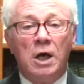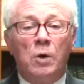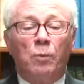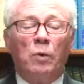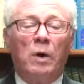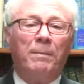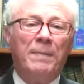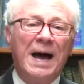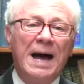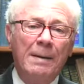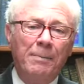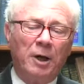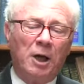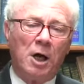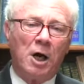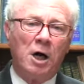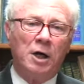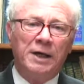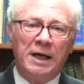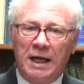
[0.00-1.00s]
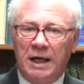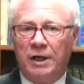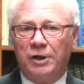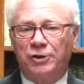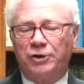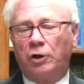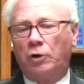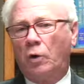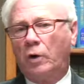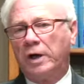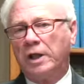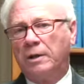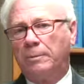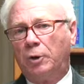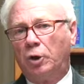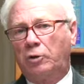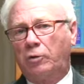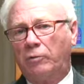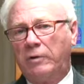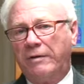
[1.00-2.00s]
Well, Babylon is, according to the
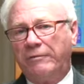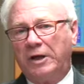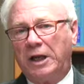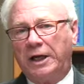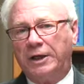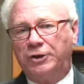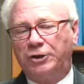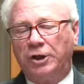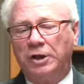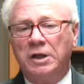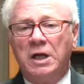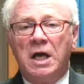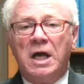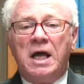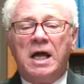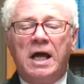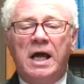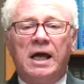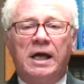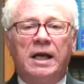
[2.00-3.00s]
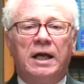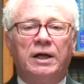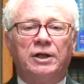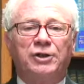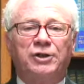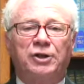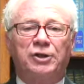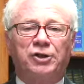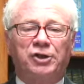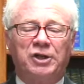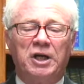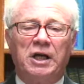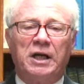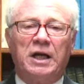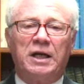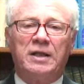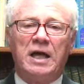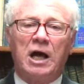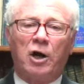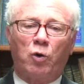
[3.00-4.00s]
book of Revelation, it is the
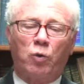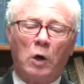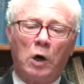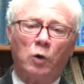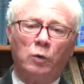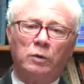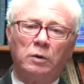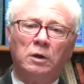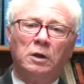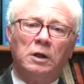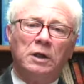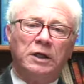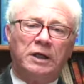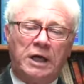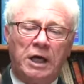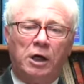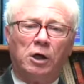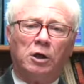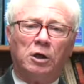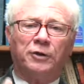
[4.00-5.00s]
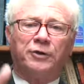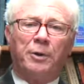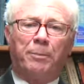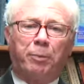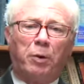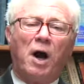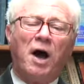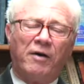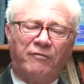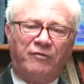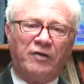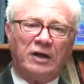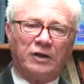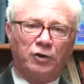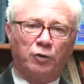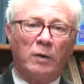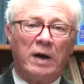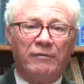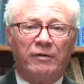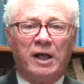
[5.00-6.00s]
city that, quote, killed the
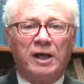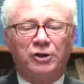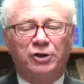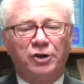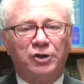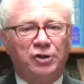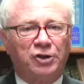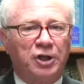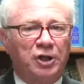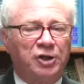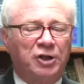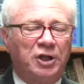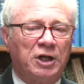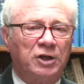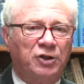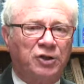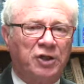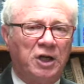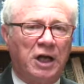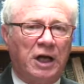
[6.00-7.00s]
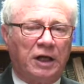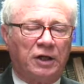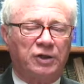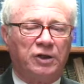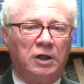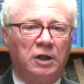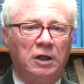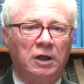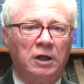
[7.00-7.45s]
prophets. Revelation 16 6.